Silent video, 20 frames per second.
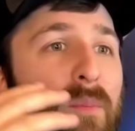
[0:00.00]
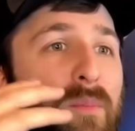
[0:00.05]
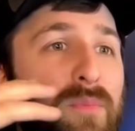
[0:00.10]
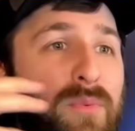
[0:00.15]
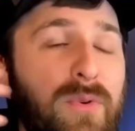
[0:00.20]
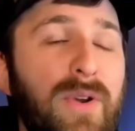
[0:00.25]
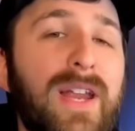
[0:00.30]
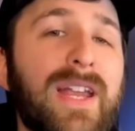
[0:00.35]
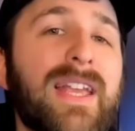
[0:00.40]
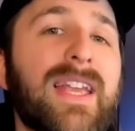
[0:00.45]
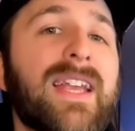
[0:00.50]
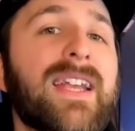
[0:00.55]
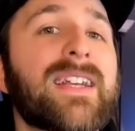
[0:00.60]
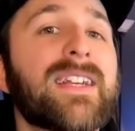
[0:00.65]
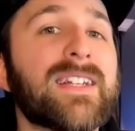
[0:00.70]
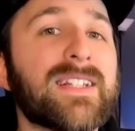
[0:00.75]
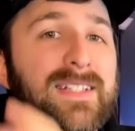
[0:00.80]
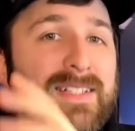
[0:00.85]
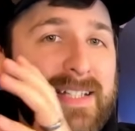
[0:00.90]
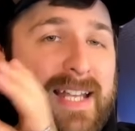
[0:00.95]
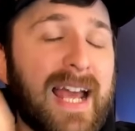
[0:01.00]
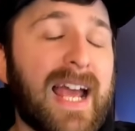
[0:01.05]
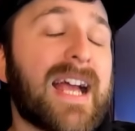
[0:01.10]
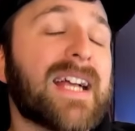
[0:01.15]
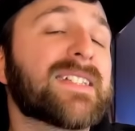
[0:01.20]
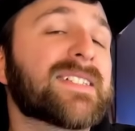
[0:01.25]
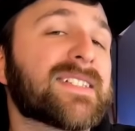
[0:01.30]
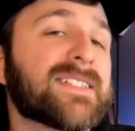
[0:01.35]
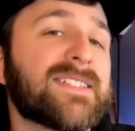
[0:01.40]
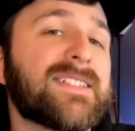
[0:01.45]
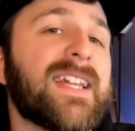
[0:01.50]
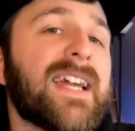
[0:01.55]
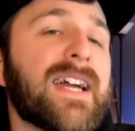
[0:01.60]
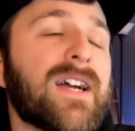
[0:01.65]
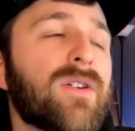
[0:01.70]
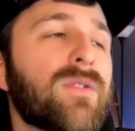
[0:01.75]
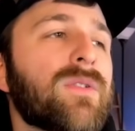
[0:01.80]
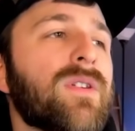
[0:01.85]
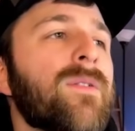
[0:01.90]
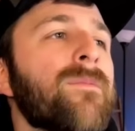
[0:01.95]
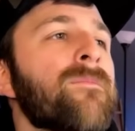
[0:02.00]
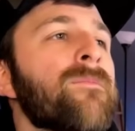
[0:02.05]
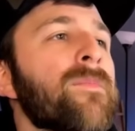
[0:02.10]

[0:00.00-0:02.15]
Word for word: breaking tasks down,